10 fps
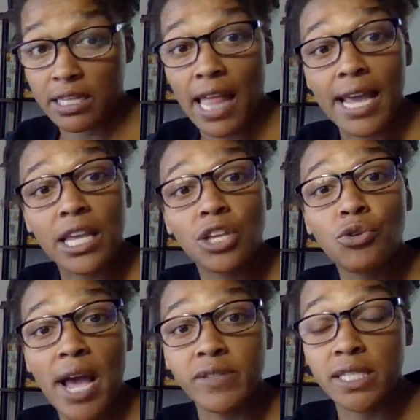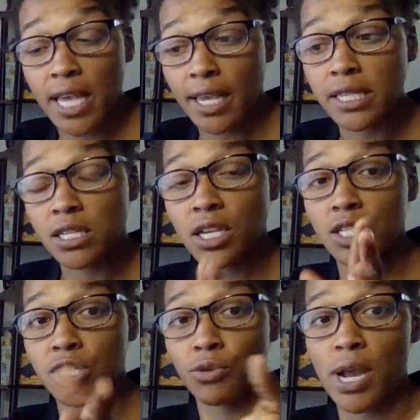Like, you have to take into
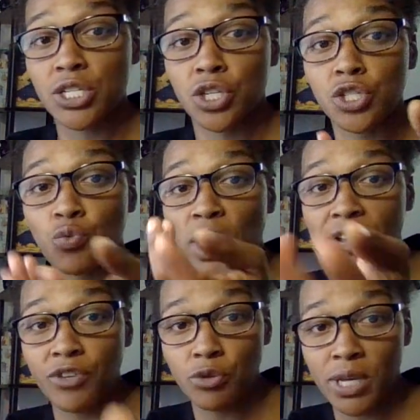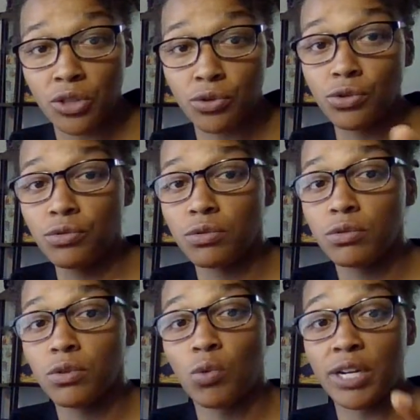considerations, what have you been through?
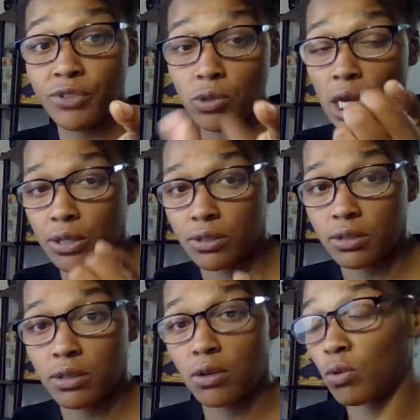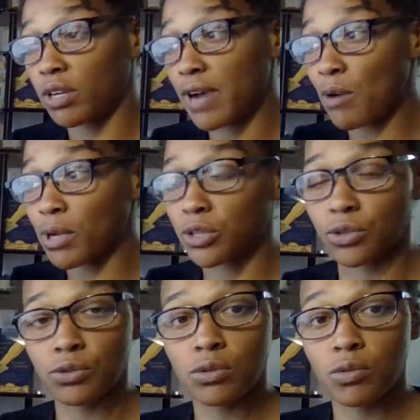What have you learned? What have I went
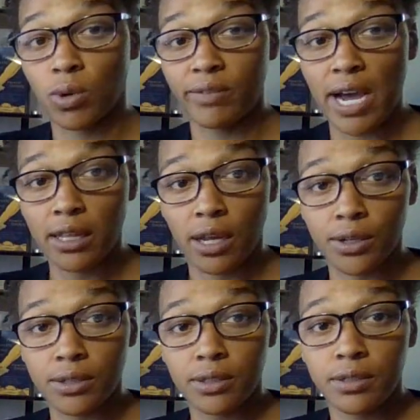through? What have I learned?